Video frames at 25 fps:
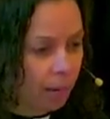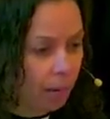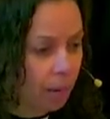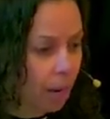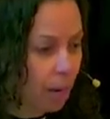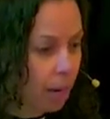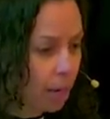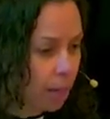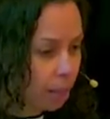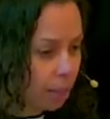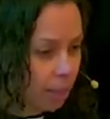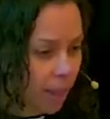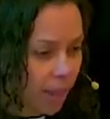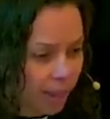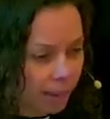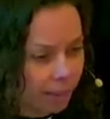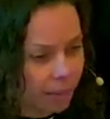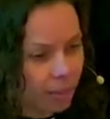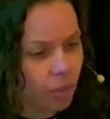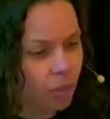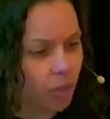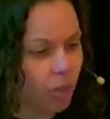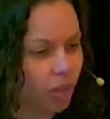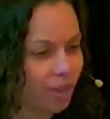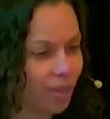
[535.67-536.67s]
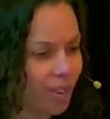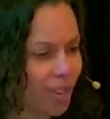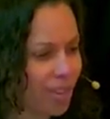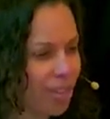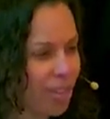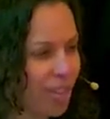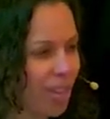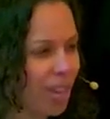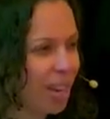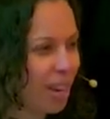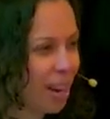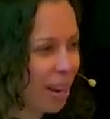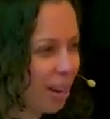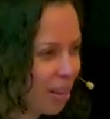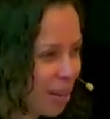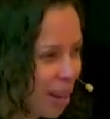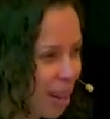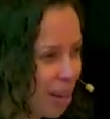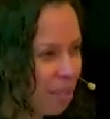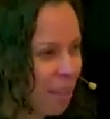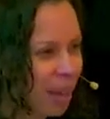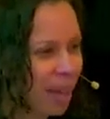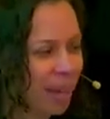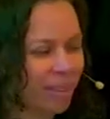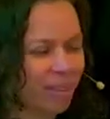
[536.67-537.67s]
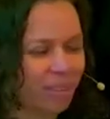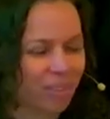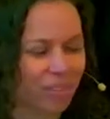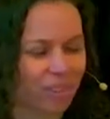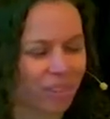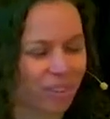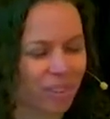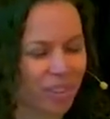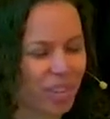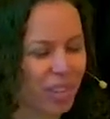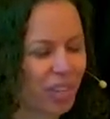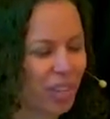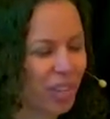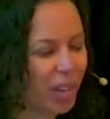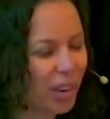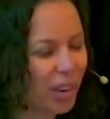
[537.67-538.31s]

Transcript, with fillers: our, our parents' generation and our grandparents'